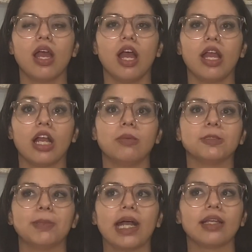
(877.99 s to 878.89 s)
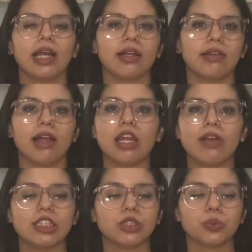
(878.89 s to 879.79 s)
and comes back, like, not even,
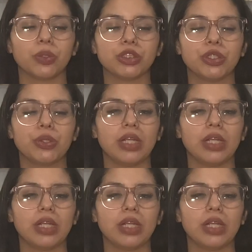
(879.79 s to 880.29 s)
I swear to you,